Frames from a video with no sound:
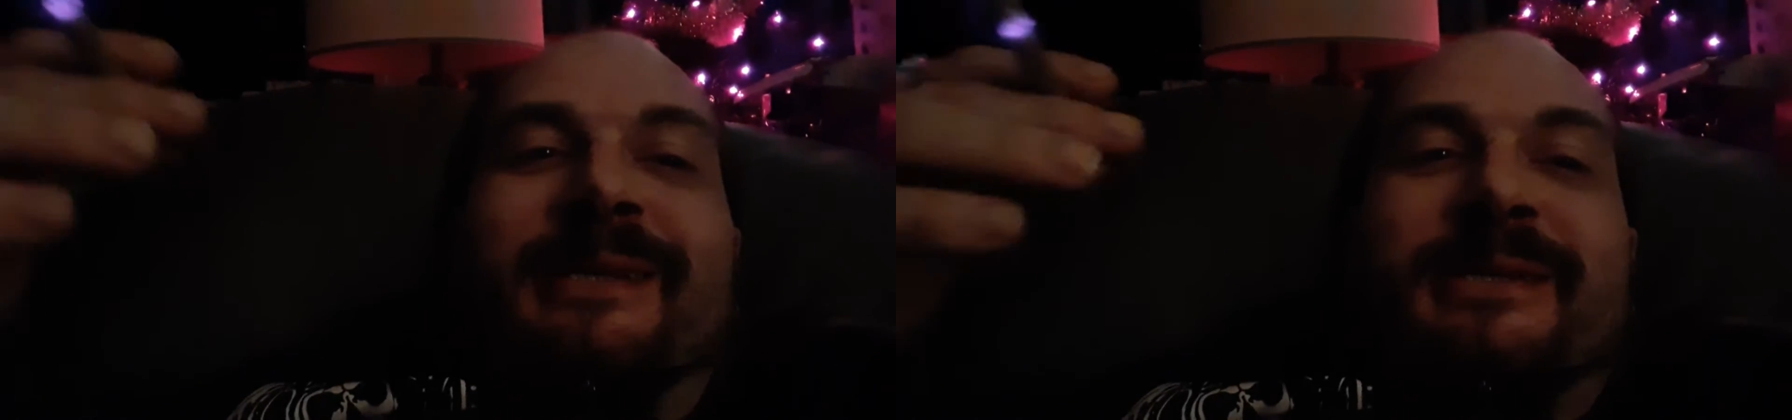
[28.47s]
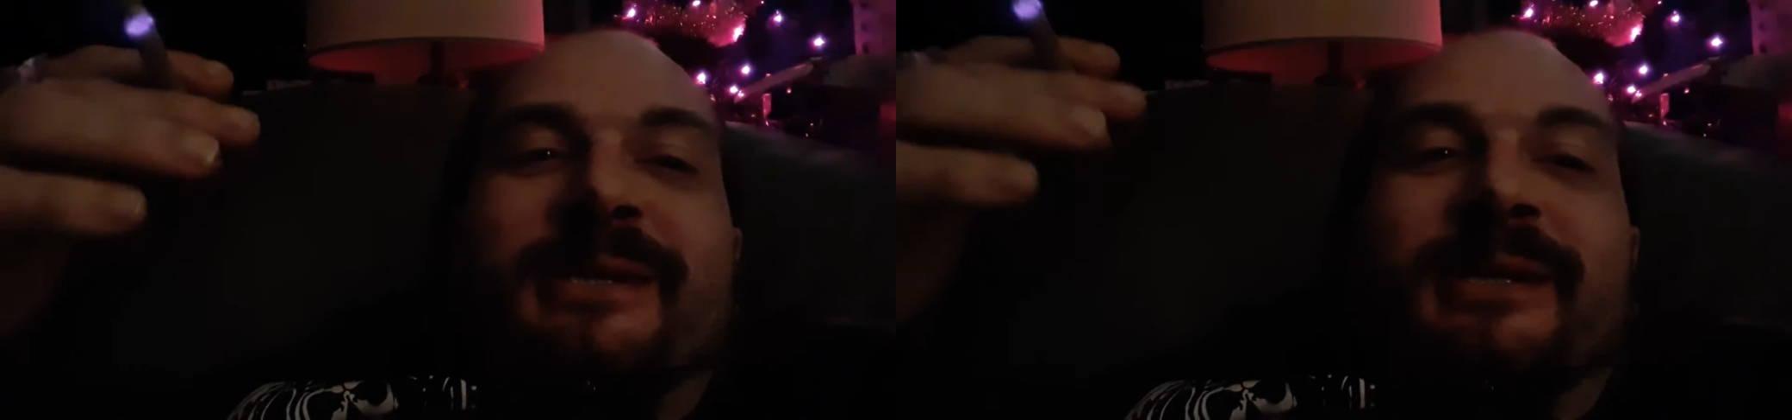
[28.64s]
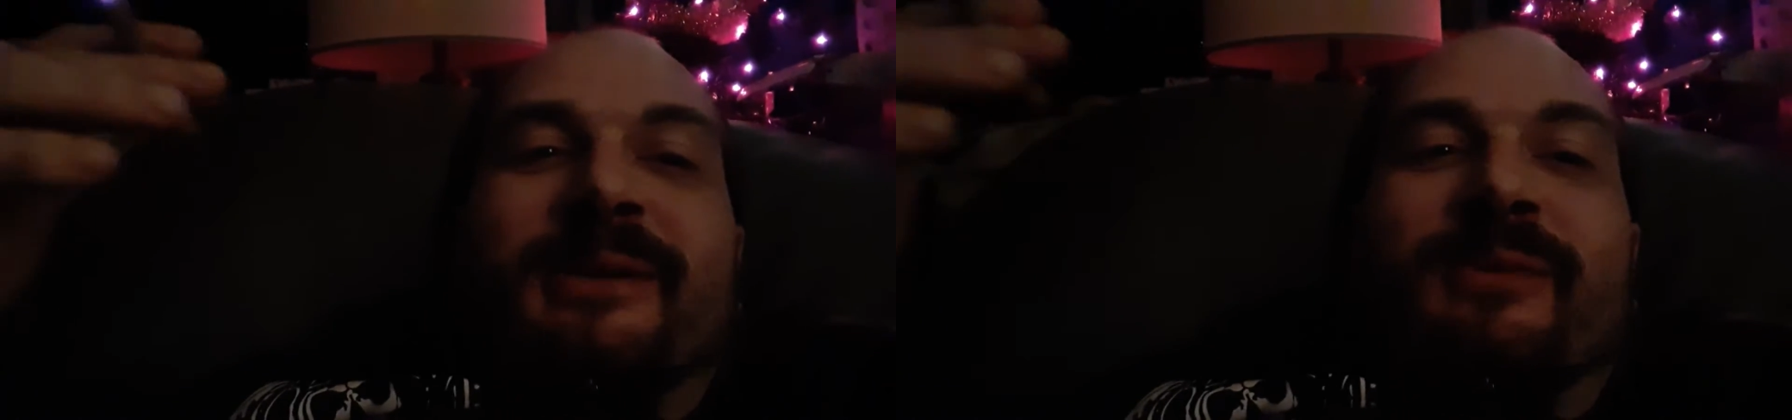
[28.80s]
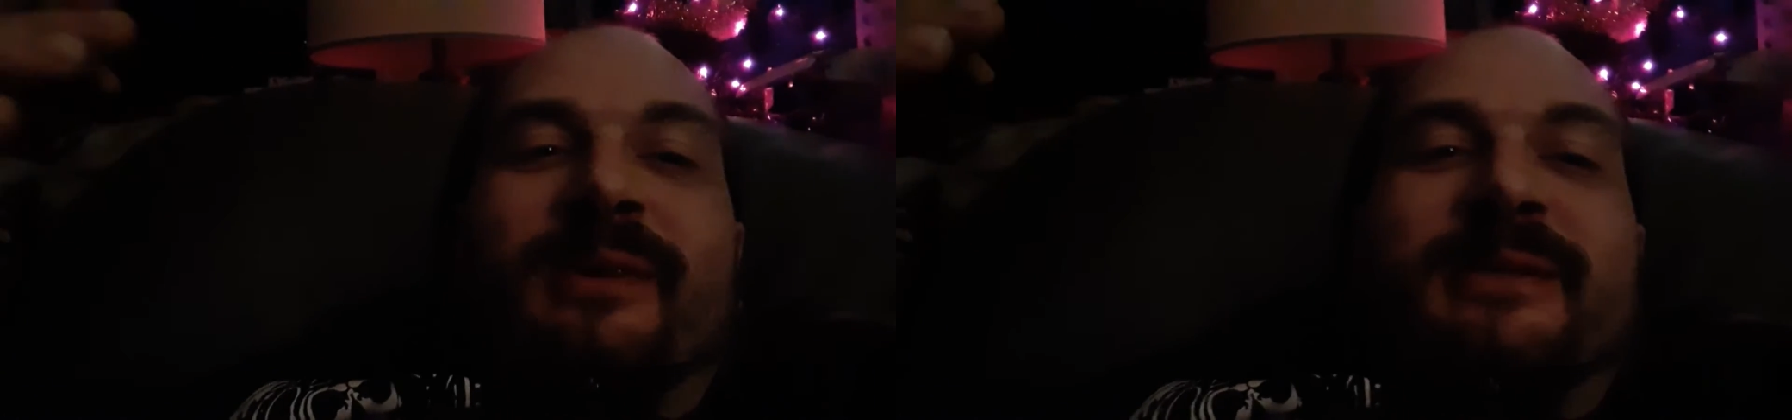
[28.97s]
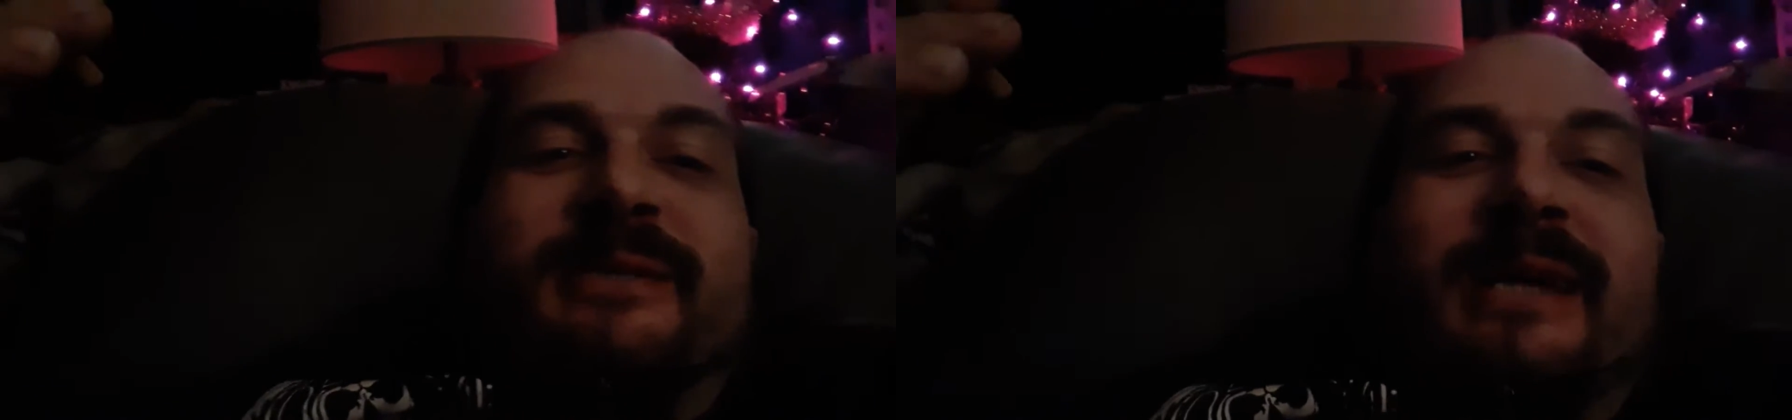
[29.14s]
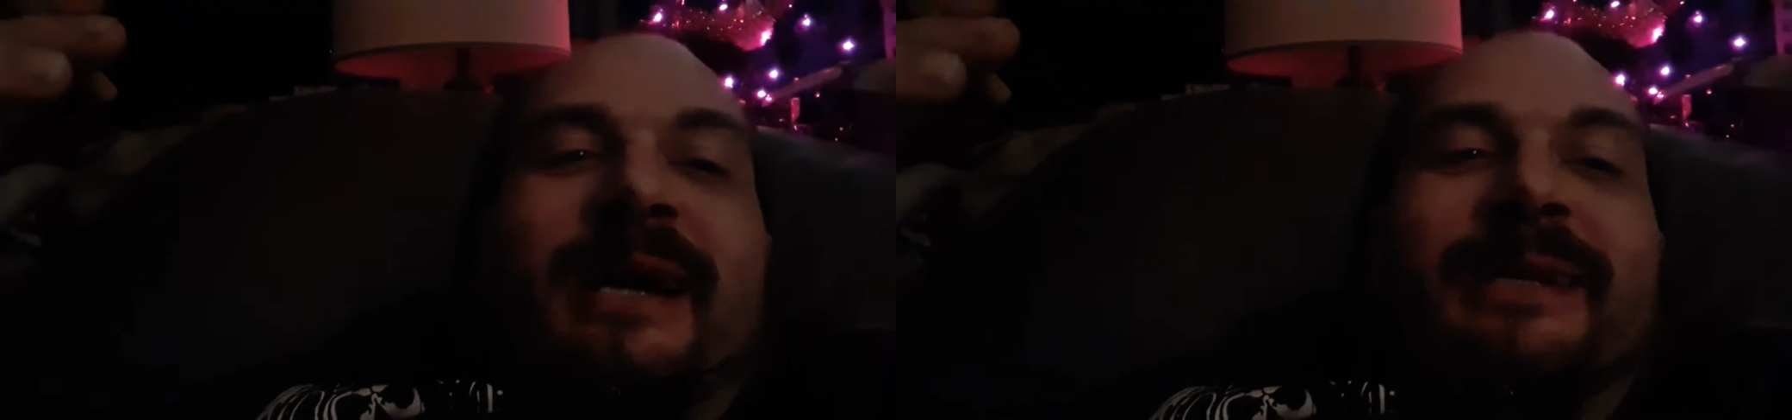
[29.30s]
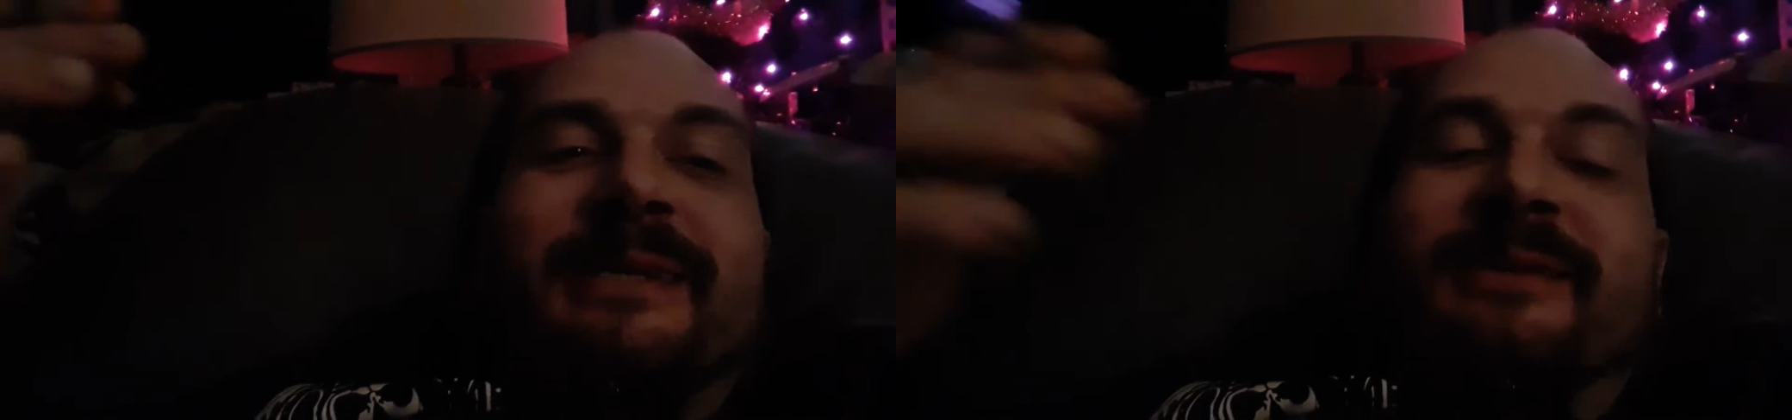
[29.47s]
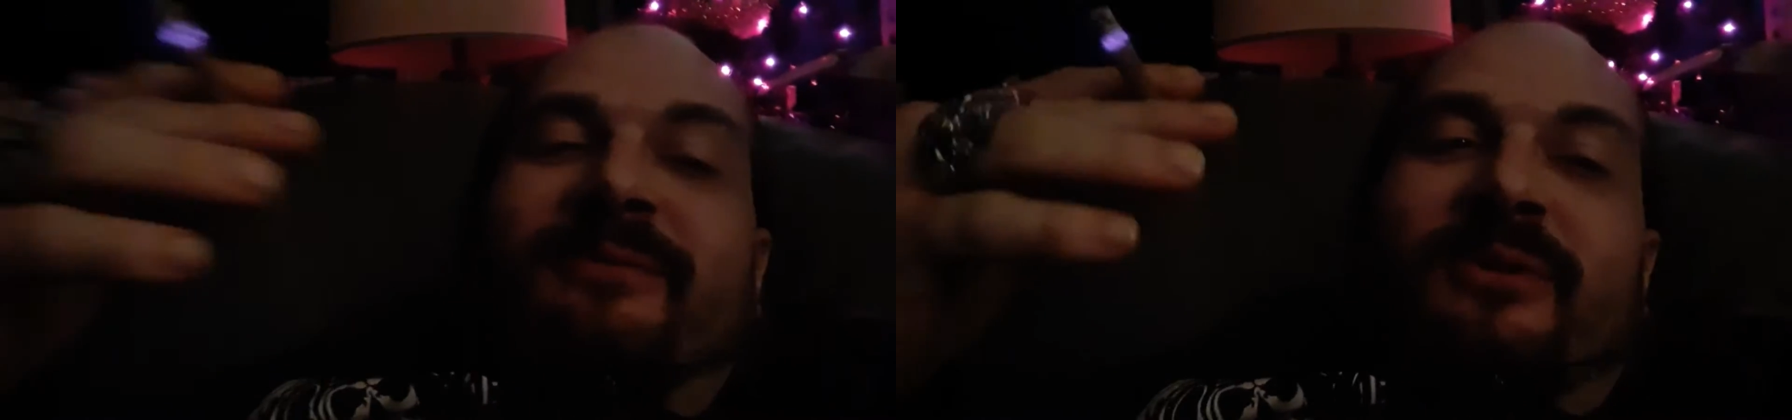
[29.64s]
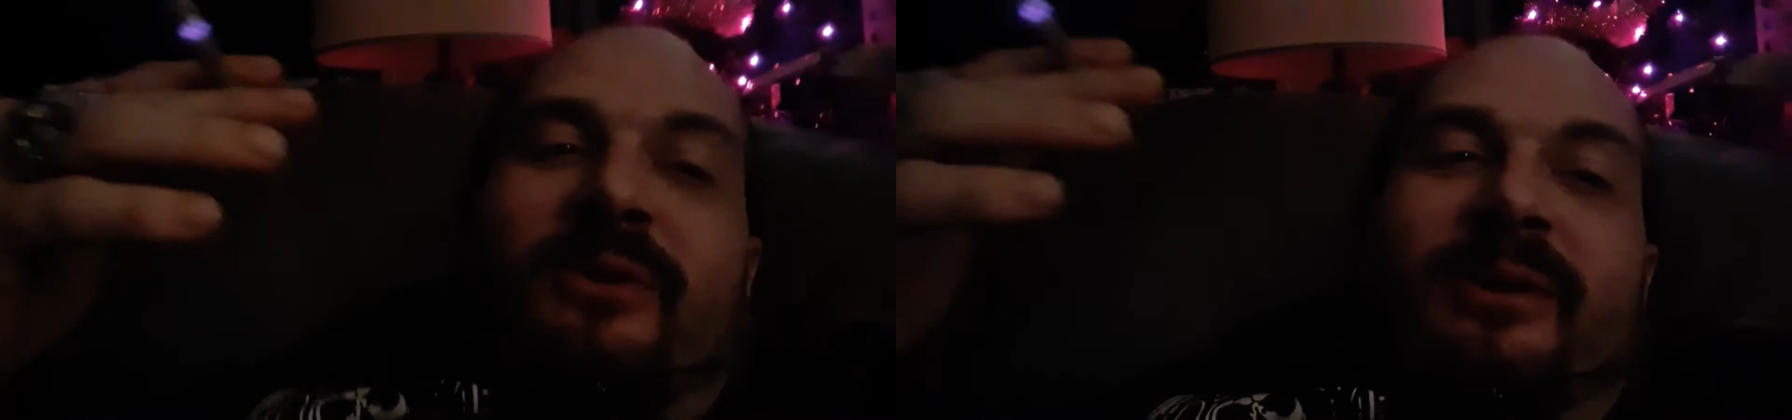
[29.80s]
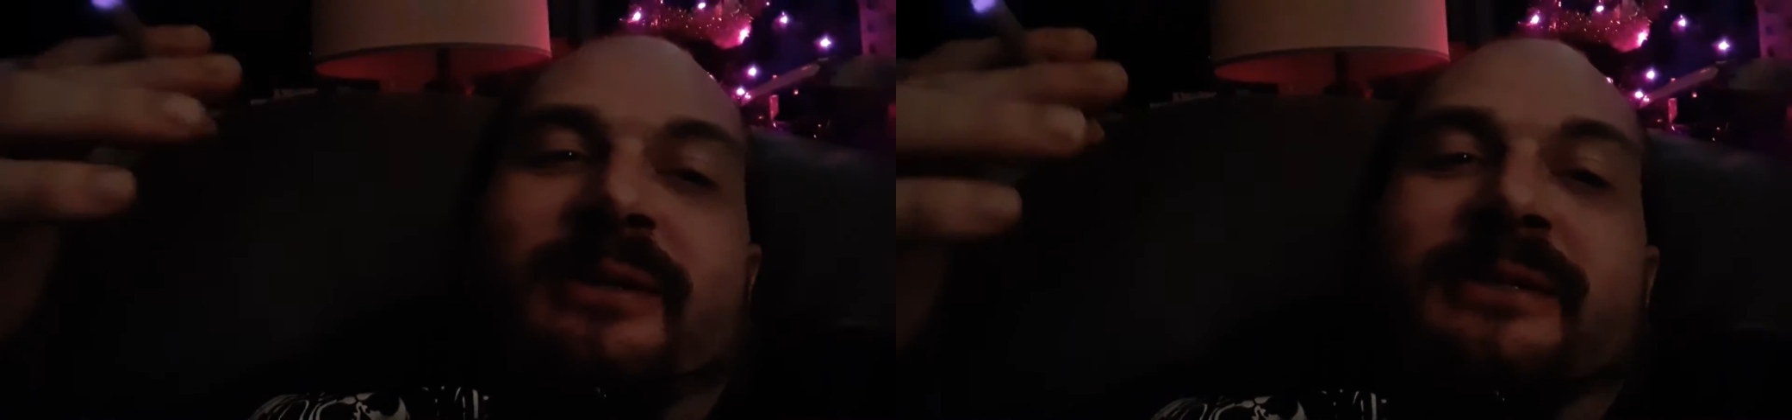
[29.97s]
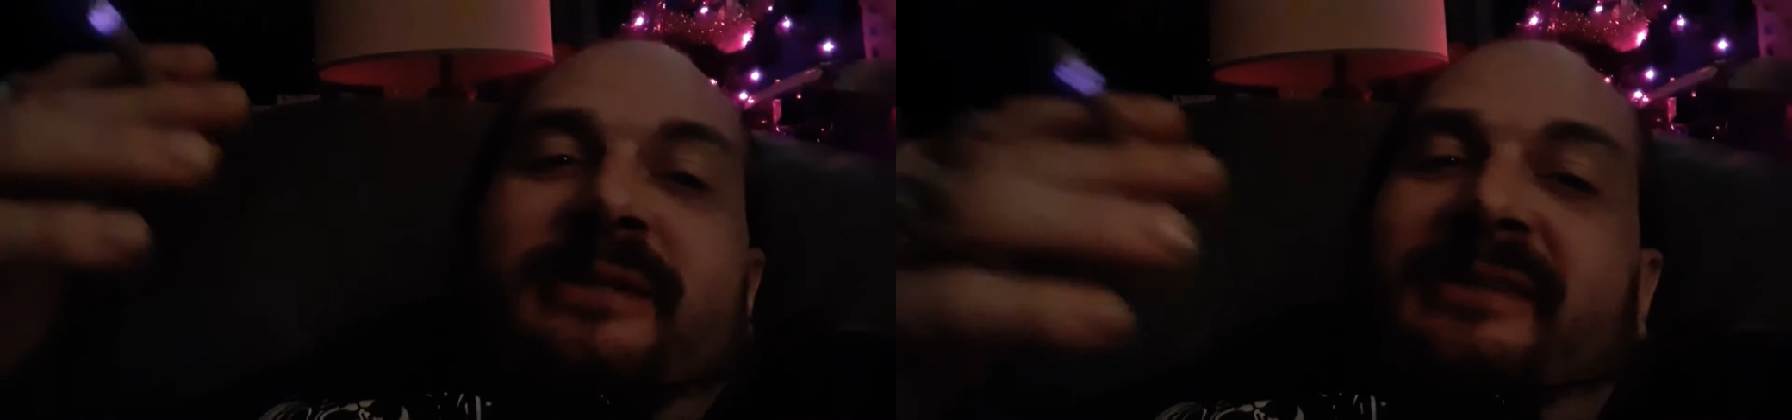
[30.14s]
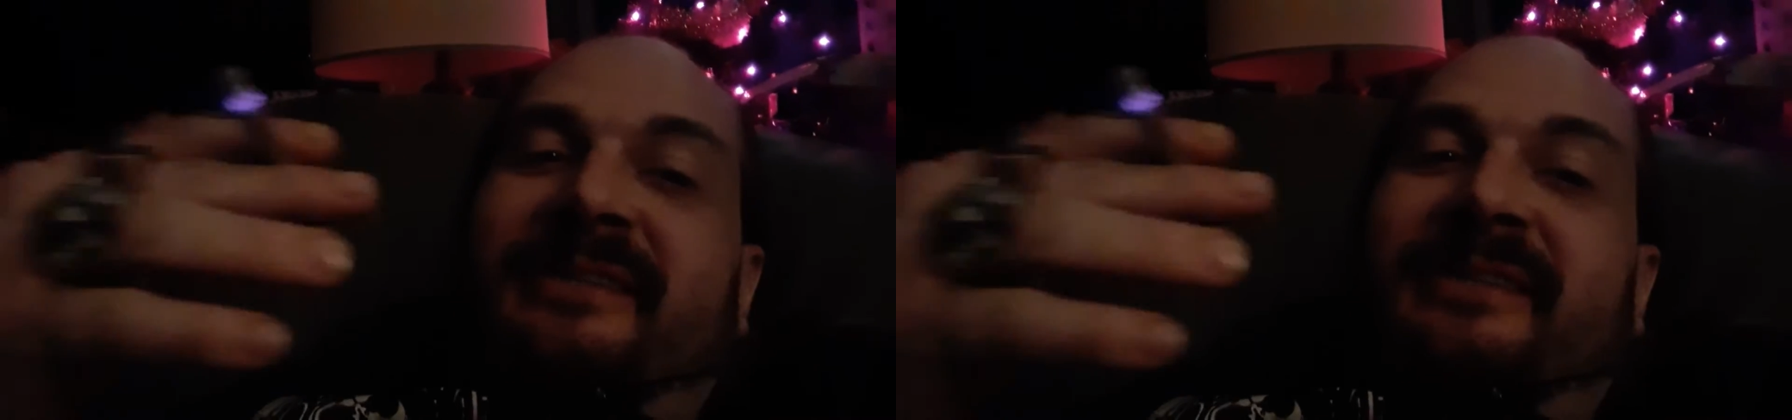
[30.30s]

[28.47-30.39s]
turning with Stockton, of course,